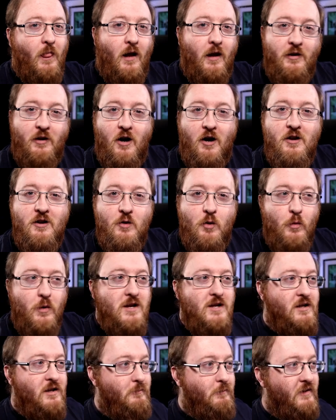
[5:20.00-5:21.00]
A young
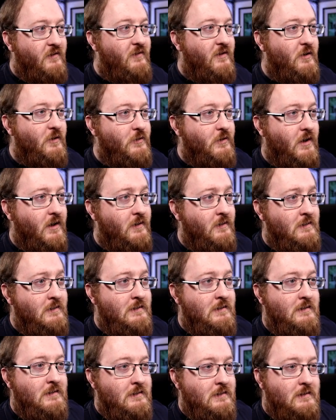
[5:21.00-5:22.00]
Norwegian midfielder,
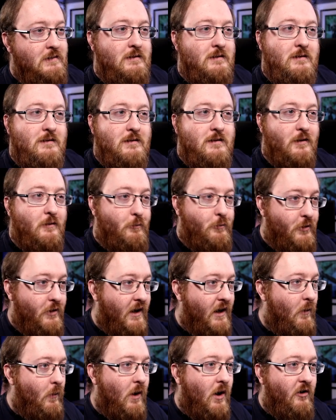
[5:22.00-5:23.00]

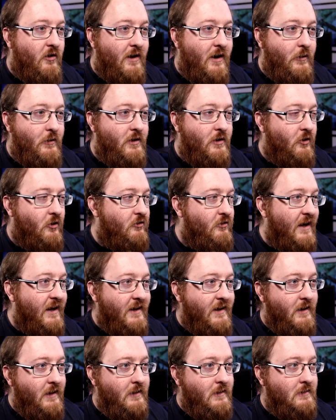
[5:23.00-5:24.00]
pretty well rounded
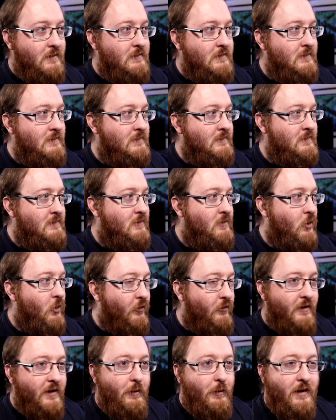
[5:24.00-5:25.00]
already.
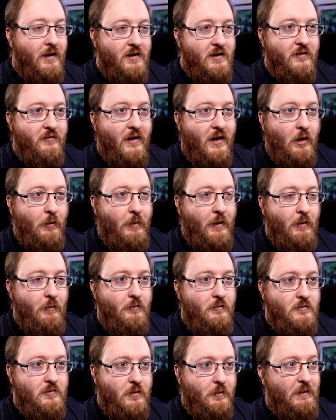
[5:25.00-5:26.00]
Hopefully we can develop
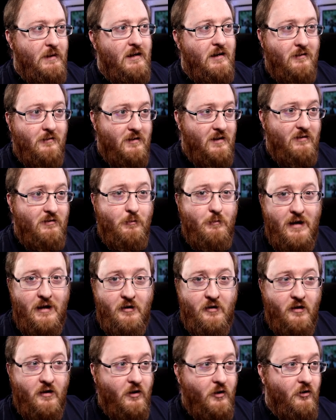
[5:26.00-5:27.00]
him to be even
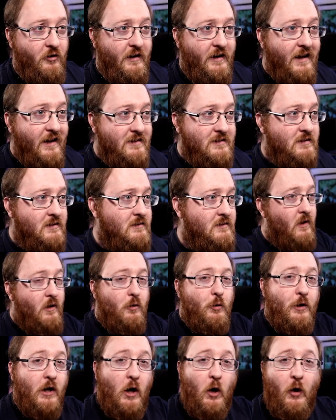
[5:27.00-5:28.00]
better than he already is.
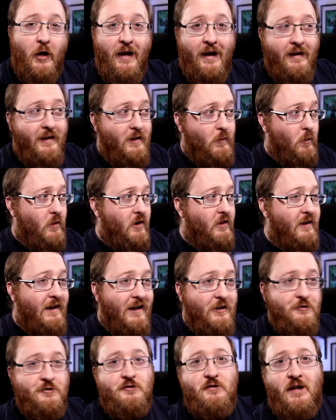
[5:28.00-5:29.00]
Luca Oyen is one of the
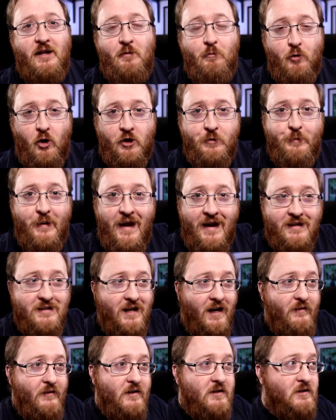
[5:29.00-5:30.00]
interesting prospects
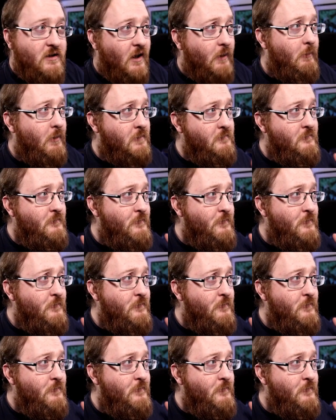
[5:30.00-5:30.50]
at this club.